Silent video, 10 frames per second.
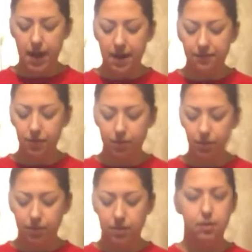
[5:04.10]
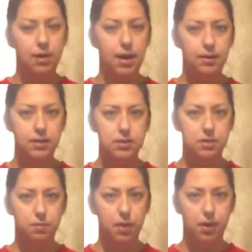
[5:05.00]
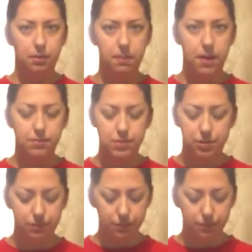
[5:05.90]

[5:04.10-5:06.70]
after you had this spark about you.